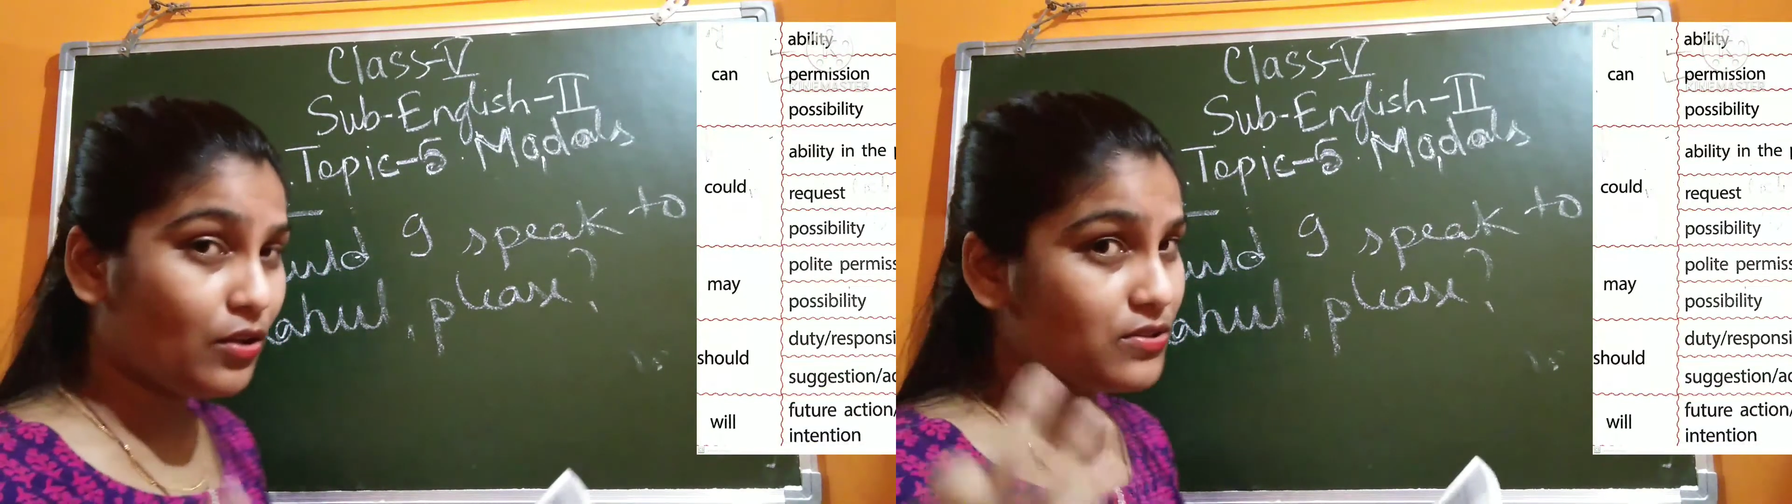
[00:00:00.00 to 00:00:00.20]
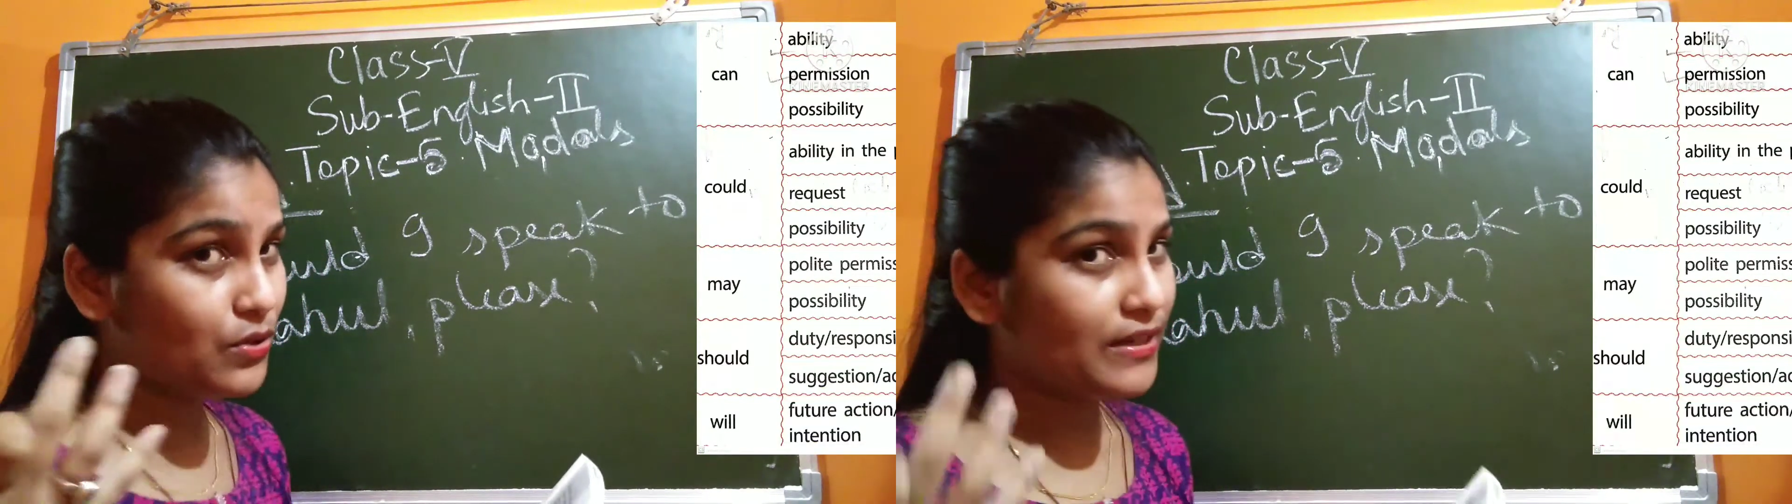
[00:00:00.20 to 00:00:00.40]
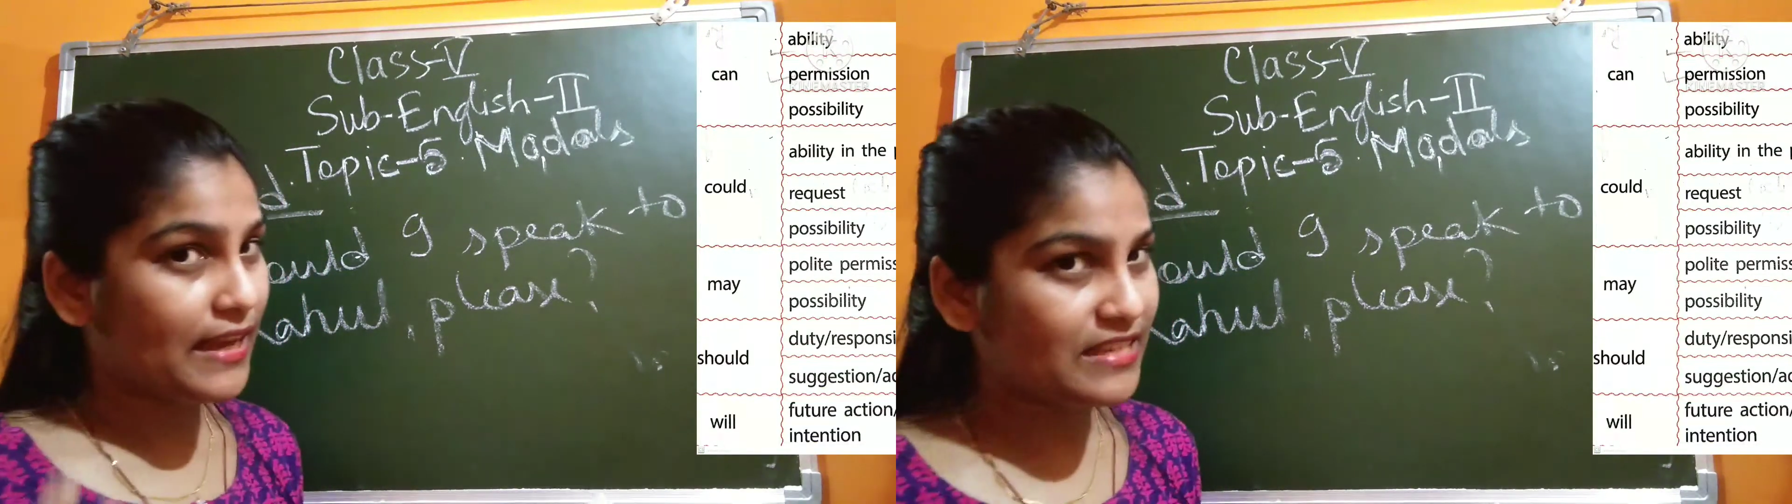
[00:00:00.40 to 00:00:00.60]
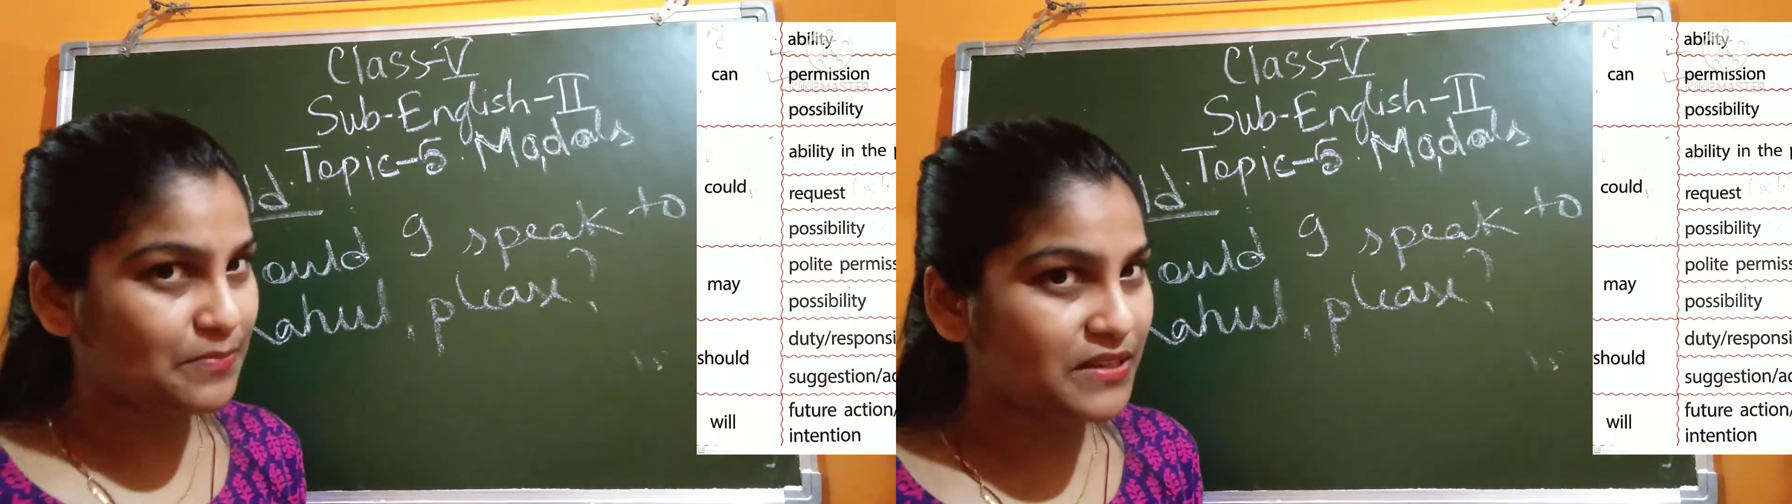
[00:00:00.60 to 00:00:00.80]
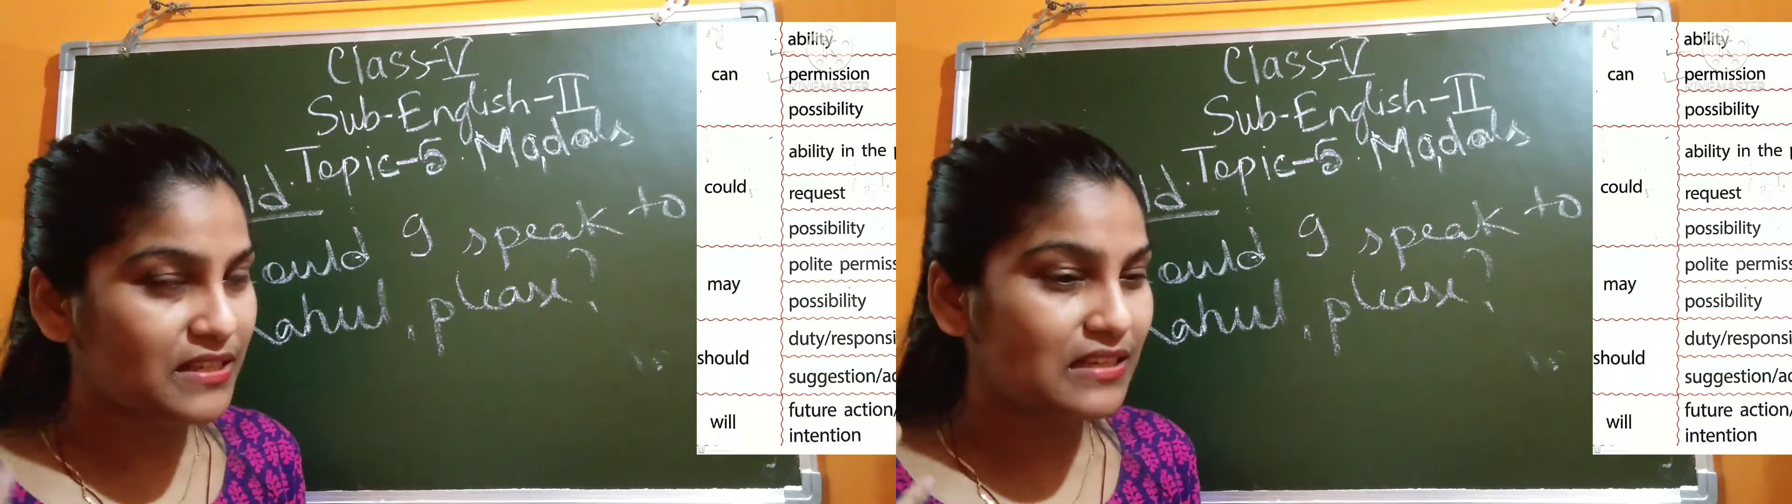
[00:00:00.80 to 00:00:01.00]
also it
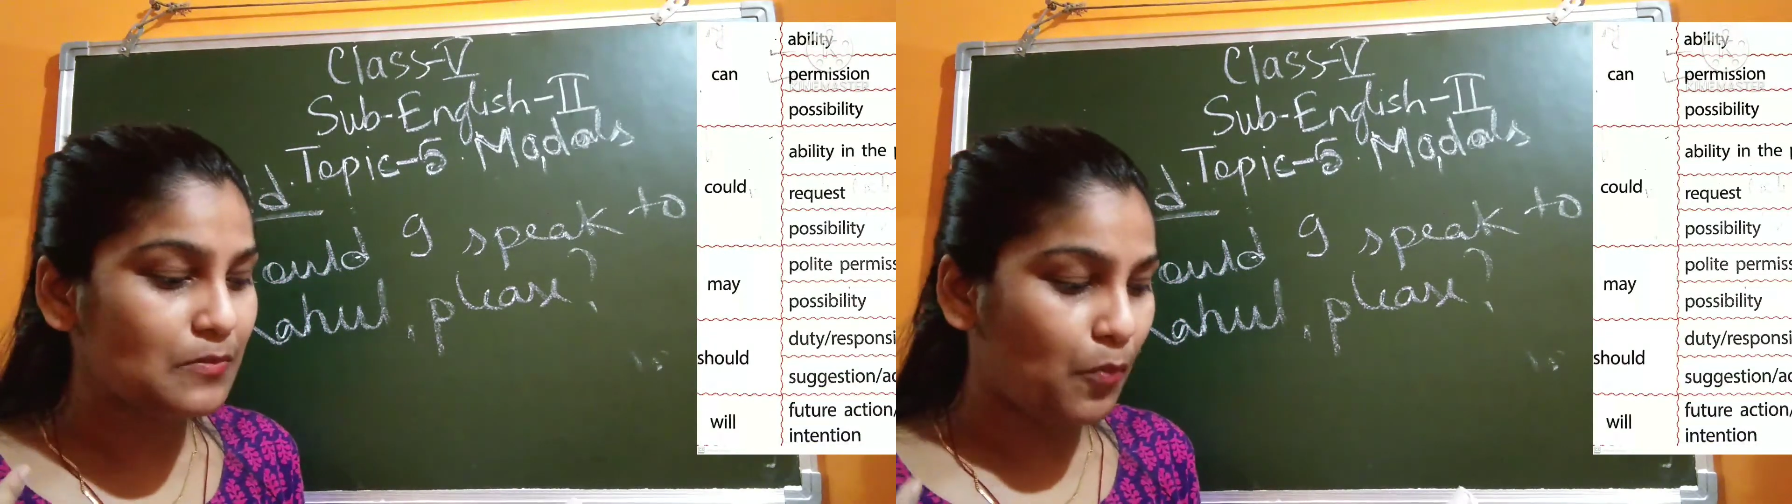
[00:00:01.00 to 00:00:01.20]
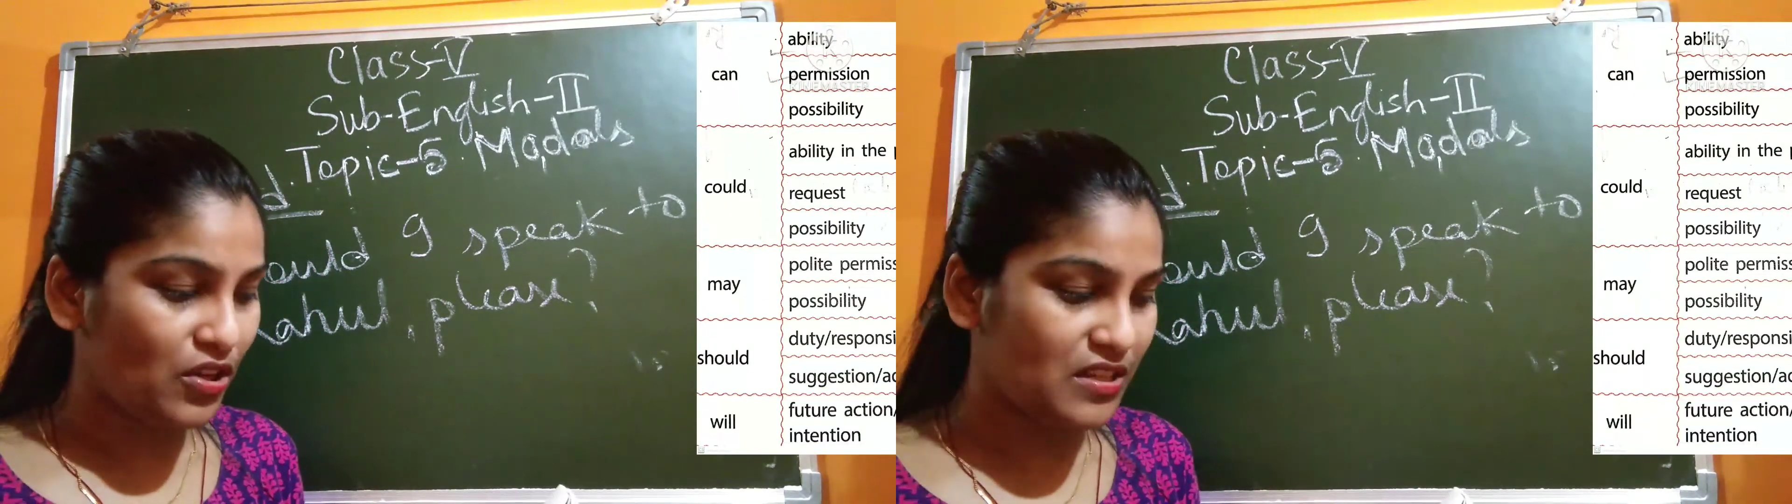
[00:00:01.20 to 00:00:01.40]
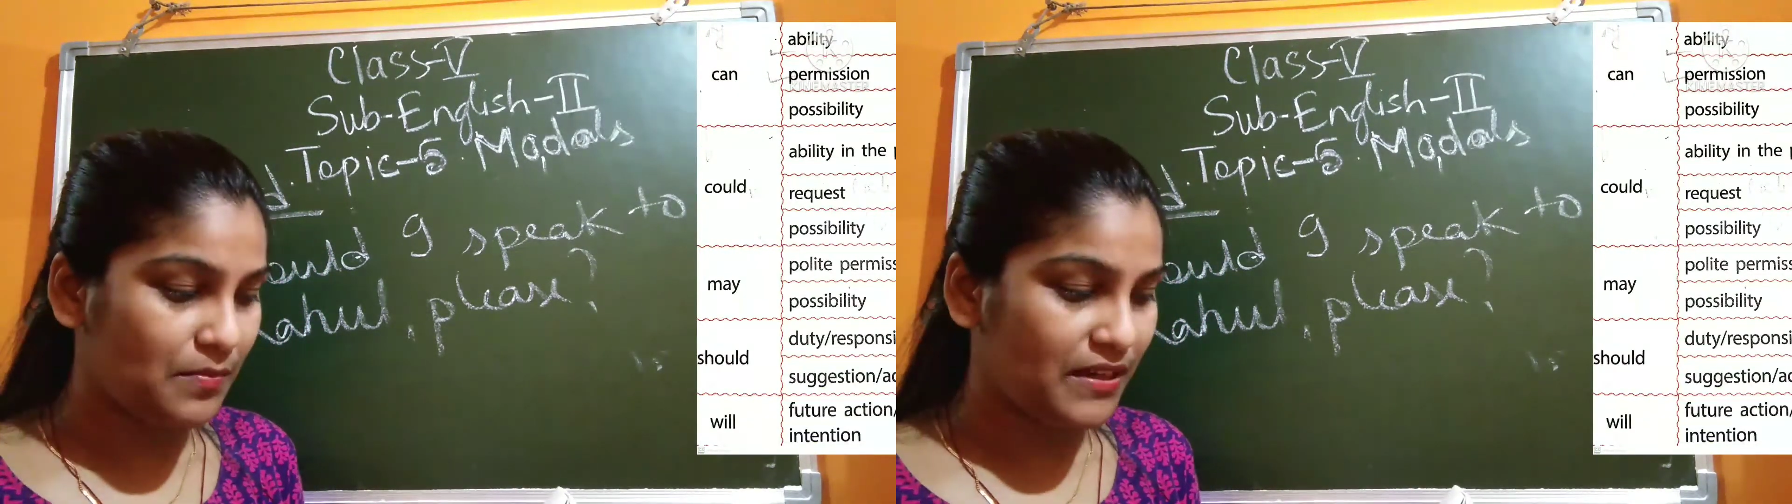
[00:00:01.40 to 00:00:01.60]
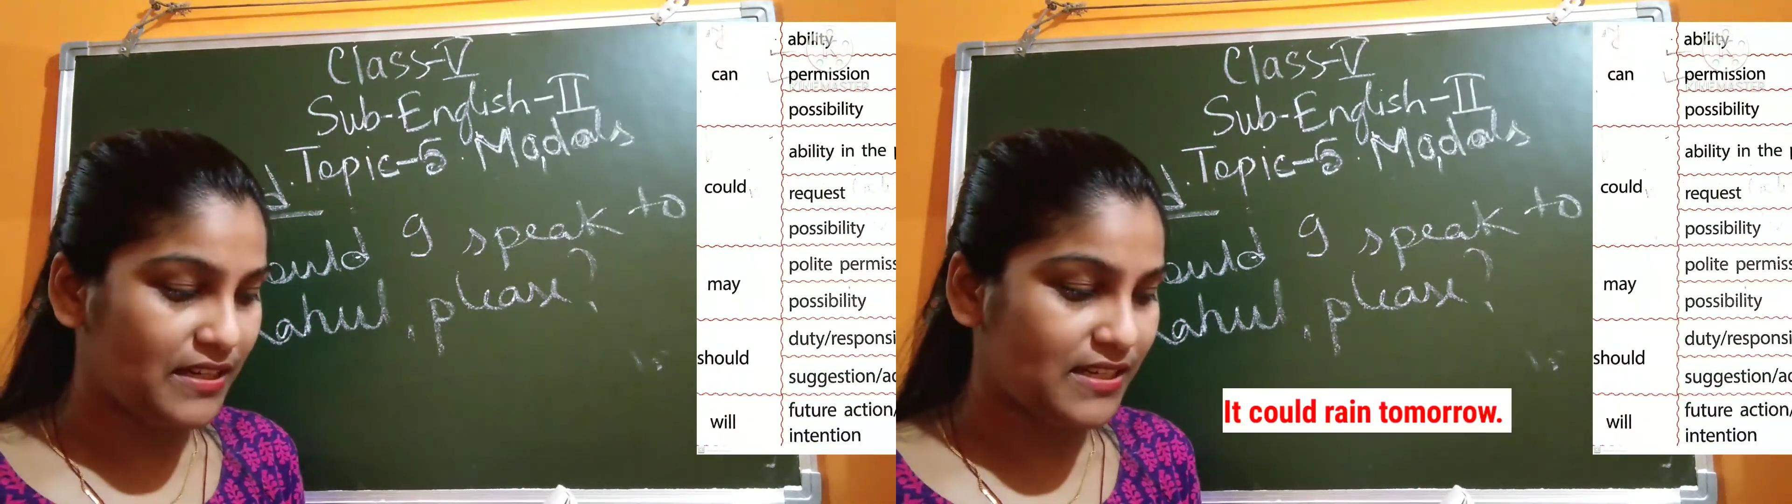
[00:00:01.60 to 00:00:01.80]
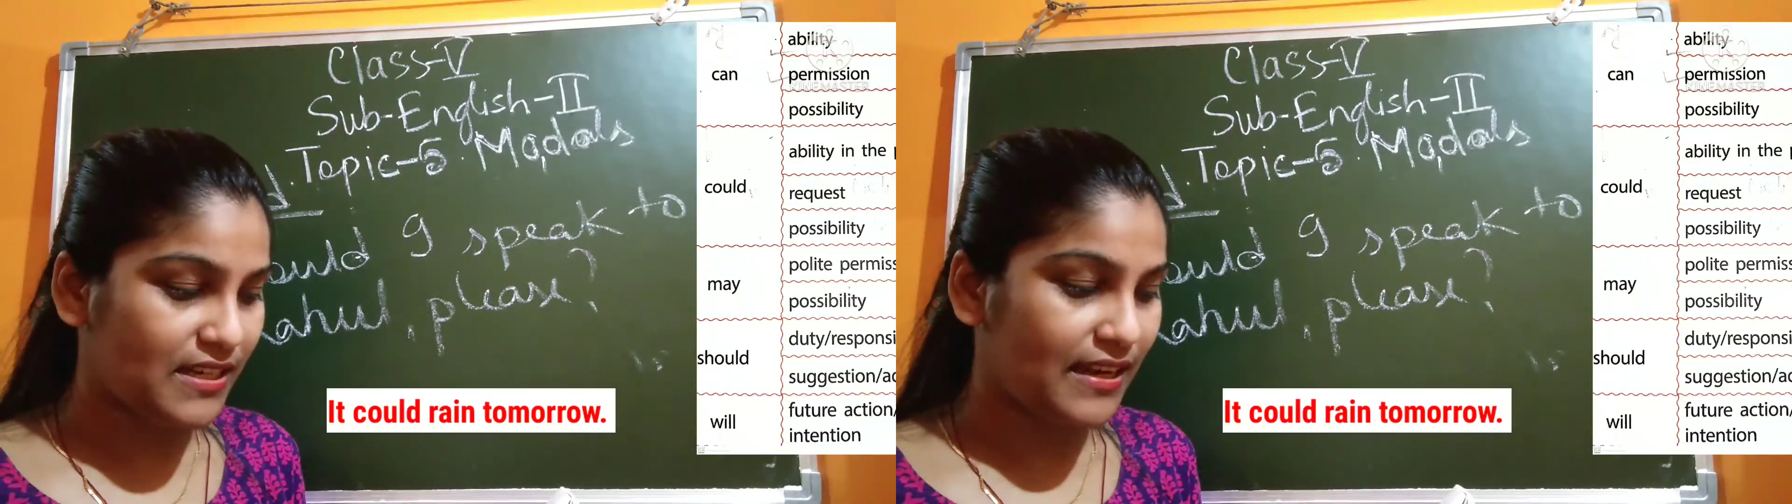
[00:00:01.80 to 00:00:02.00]
expresses possibility,